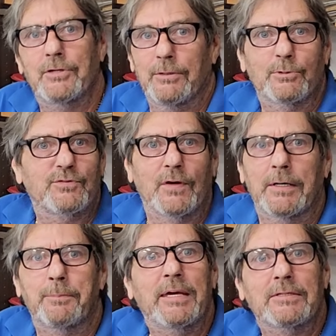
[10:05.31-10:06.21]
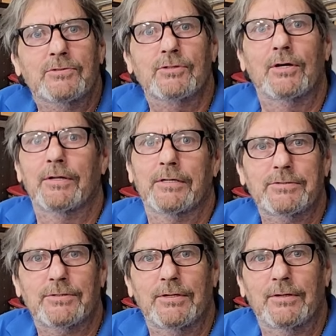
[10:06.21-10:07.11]
and it was fun making
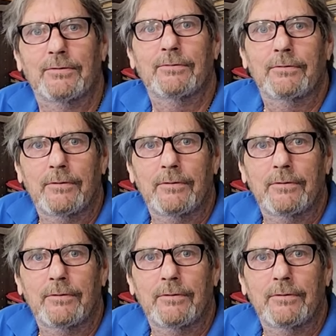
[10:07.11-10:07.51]
sawdust. So.